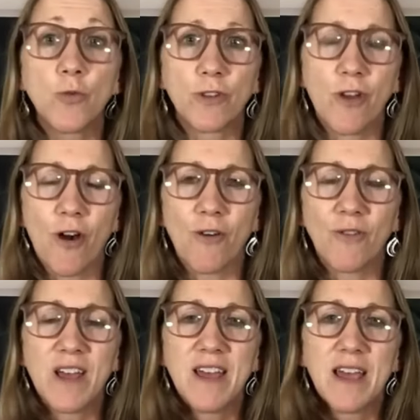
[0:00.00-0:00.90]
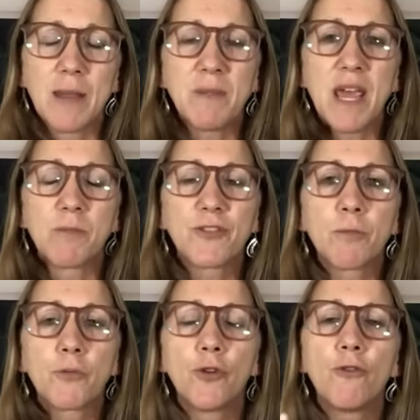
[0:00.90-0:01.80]
you will know and be able to
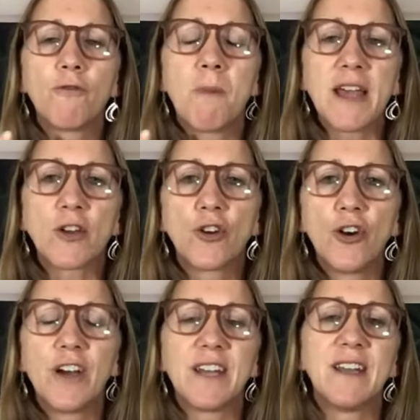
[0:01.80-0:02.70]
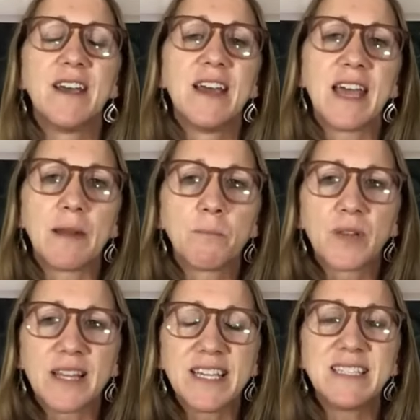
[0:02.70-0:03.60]
prove my good and
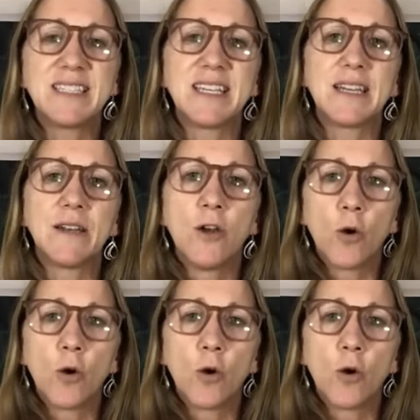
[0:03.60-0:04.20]
pleasing